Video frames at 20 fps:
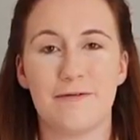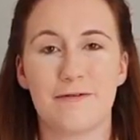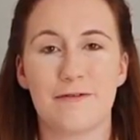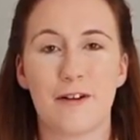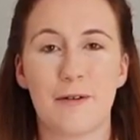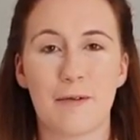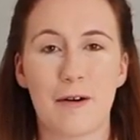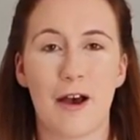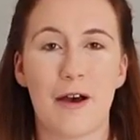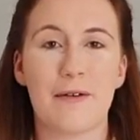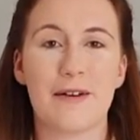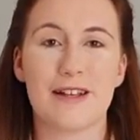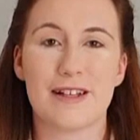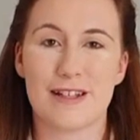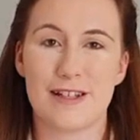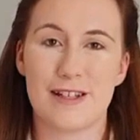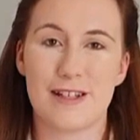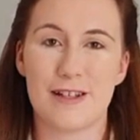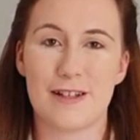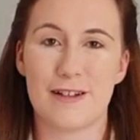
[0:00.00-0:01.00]
from
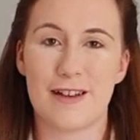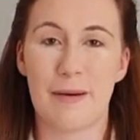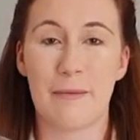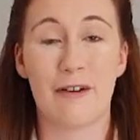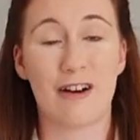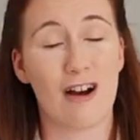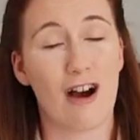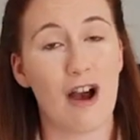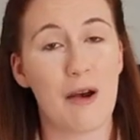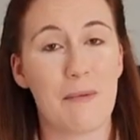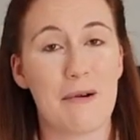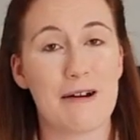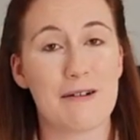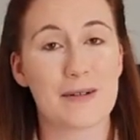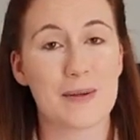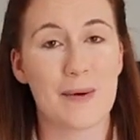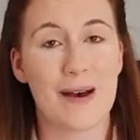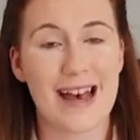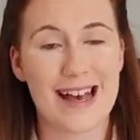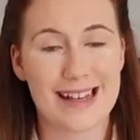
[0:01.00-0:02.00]
going to get my
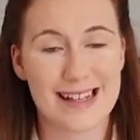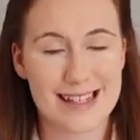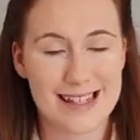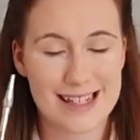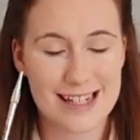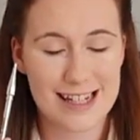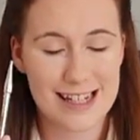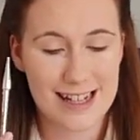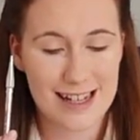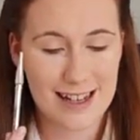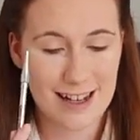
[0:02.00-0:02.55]
eyebrows waxed.